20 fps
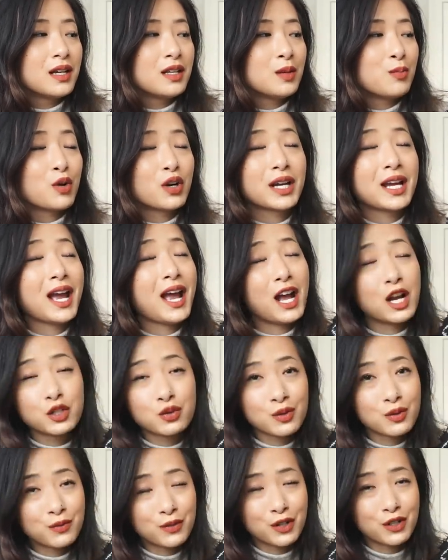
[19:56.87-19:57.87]
more
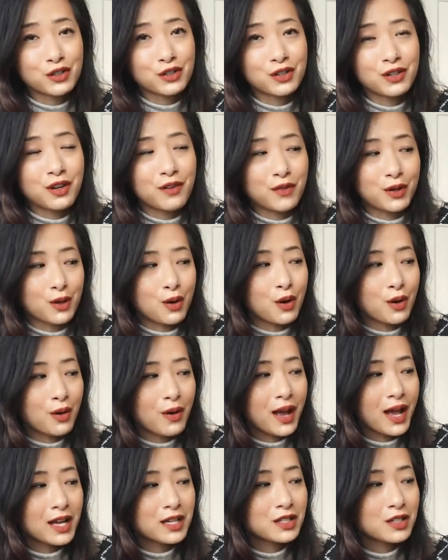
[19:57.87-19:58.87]
casual version of the Coco
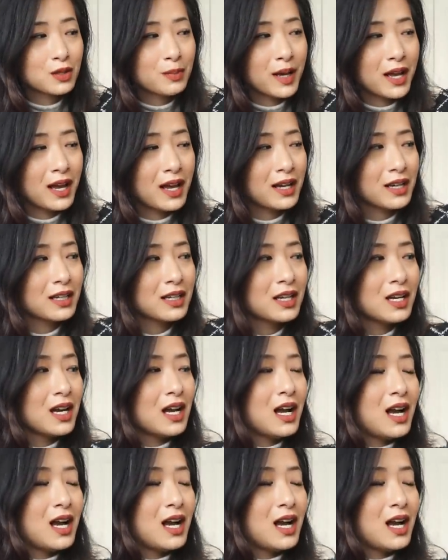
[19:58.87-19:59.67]
Handle bag.